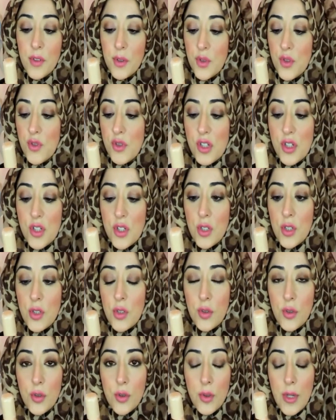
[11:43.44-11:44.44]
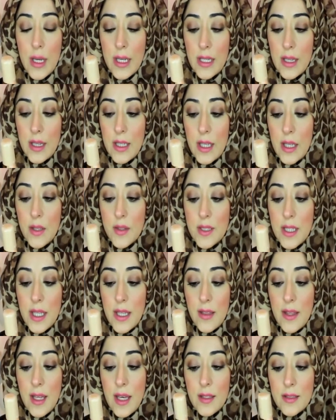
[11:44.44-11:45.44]
for nutrition or anything else
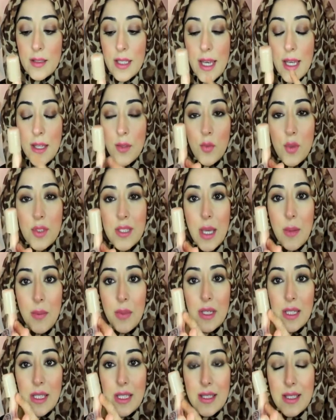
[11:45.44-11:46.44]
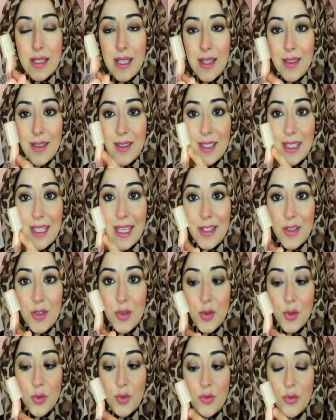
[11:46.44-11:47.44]
like that. And what's happening is that the
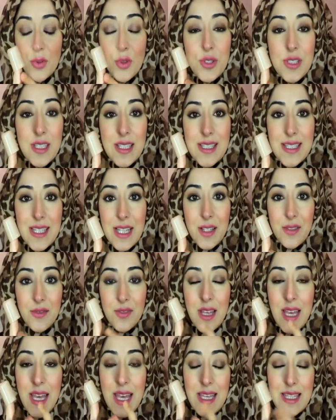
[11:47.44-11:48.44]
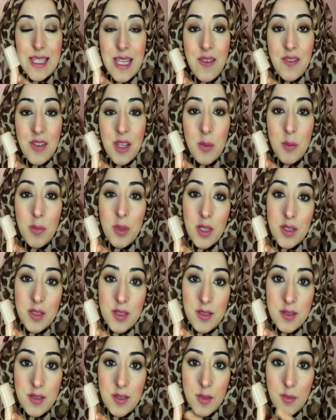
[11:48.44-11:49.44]
actual root itself is having a
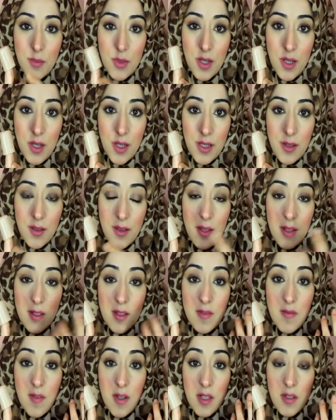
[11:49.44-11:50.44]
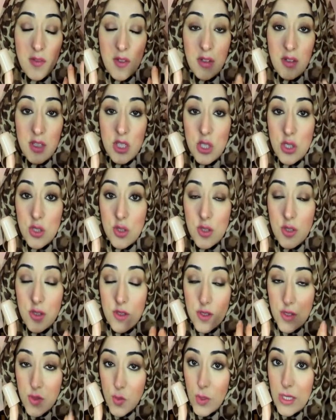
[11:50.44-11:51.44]
blood supply that is very, very
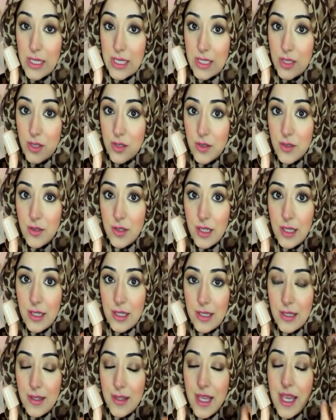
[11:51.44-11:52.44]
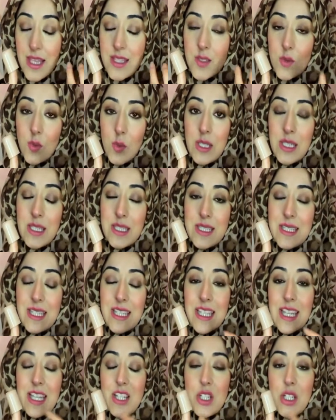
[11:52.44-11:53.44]
sweet, and that sweetness
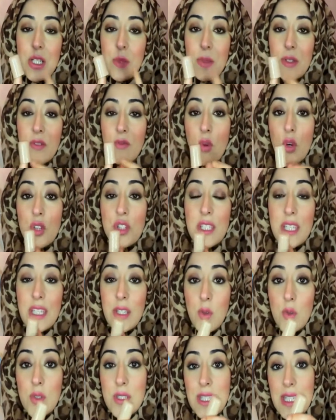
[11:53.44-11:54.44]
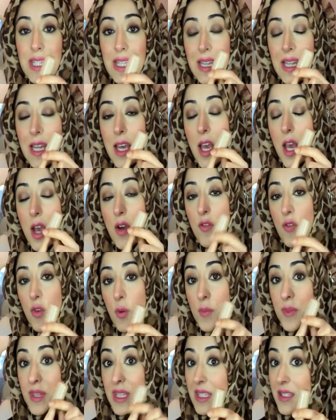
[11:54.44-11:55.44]
can actually be rotting your teeth
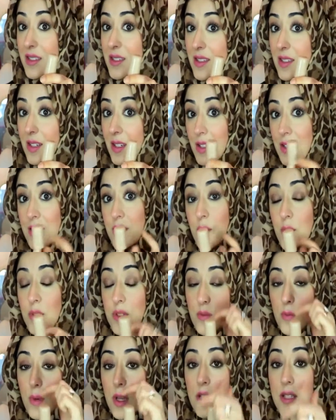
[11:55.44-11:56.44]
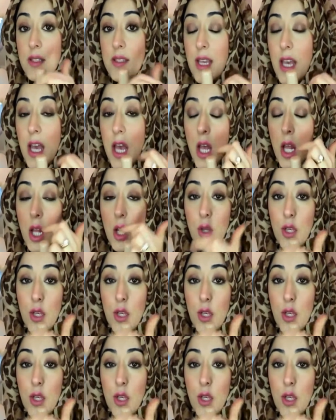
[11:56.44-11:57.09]
from the inside. So as well as